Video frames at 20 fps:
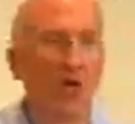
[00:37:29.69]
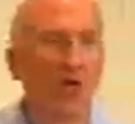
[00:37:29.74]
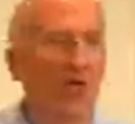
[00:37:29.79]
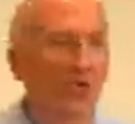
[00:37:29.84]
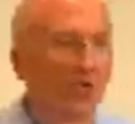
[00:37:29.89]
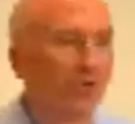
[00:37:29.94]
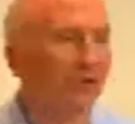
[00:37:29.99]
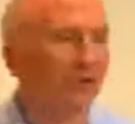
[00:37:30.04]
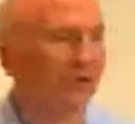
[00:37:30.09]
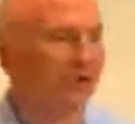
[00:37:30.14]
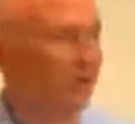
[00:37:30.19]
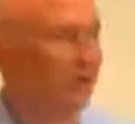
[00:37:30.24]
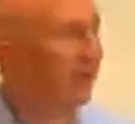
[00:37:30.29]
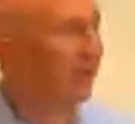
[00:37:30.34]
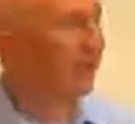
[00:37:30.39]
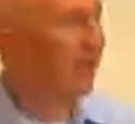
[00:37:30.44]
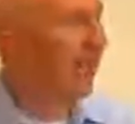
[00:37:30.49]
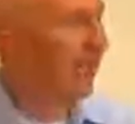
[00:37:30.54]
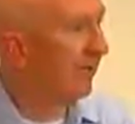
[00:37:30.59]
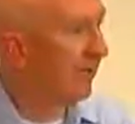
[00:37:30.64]
harder to
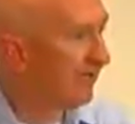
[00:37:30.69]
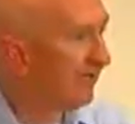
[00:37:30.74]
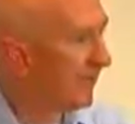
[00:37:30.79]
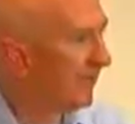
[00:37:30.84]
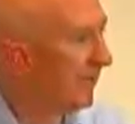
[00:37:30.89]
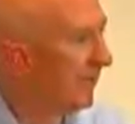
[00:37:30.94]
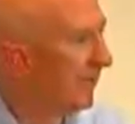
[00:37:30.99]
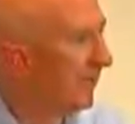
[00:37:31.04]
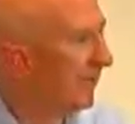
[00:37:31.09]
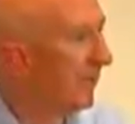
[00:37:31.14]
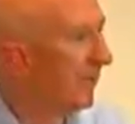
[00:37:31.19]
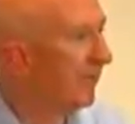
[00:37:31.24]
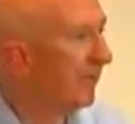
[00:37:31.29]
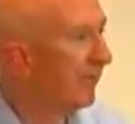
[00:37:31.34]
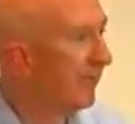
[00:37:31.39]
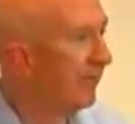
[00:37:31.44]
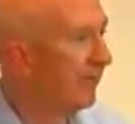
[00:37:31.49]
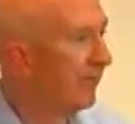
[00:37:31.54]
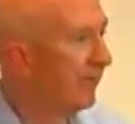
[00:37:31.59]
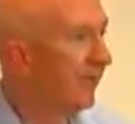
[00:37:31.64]
figure out
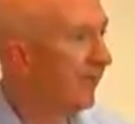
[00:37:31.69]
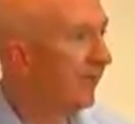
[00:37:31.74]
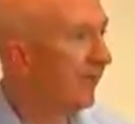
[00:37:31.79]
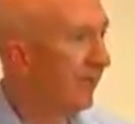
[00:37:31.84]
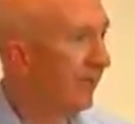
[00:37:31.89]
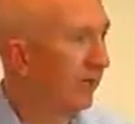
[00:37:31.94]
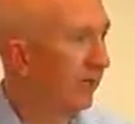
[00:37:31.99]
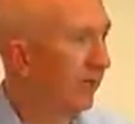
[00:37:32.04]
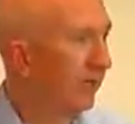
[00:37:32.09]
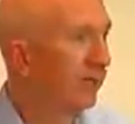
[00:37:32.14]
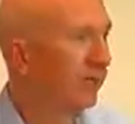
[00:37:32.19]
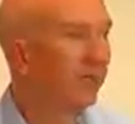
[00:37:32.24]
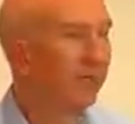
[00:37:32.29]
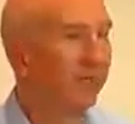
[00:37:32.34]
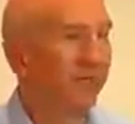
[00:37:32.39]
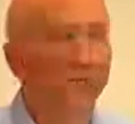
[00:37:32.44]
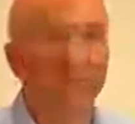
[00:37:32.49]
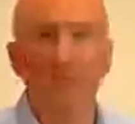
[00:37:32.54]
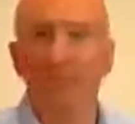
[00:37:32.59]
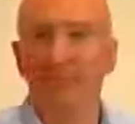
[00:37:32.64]
if you're not there to
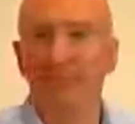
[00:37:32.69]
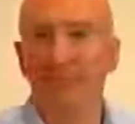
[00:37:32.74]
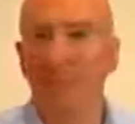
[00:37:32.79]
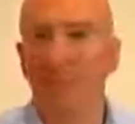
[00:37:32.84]
do it,